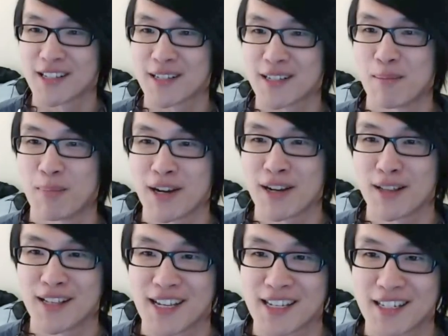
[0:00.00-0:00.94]
There's a button
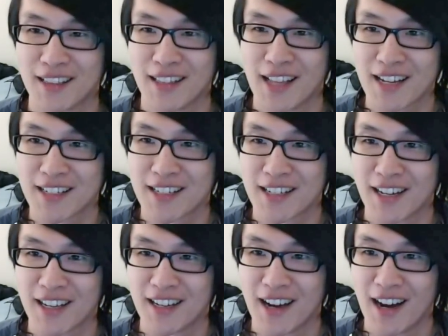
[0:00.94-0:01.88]
that says select, and
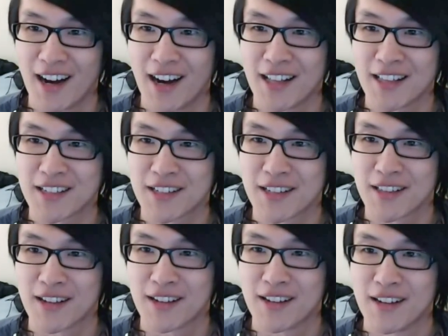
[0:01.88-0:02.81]
I can answer
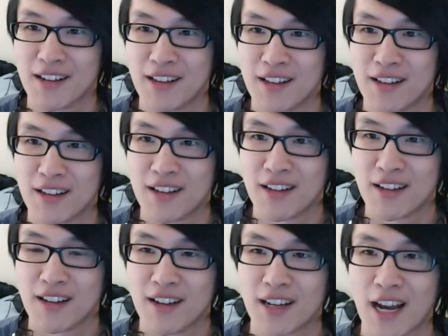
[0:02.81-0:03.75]
the...
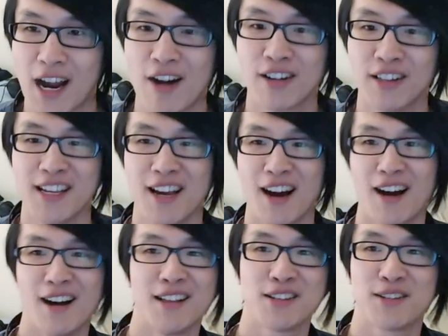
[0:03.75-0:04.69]
Currently
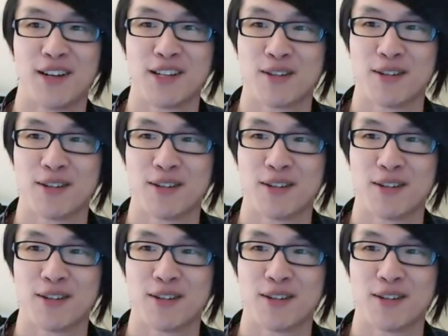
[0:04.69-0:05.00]
answering.